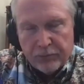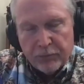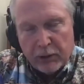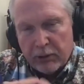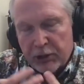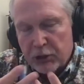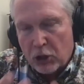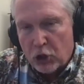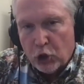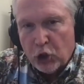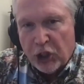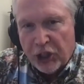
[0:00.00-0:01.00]
There is a
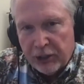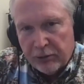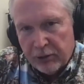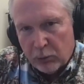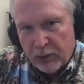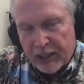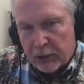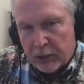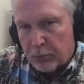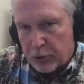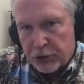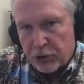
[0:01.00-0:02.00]
good that we can
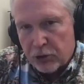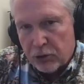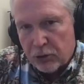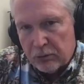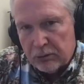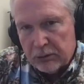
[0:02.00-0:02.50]
pursue.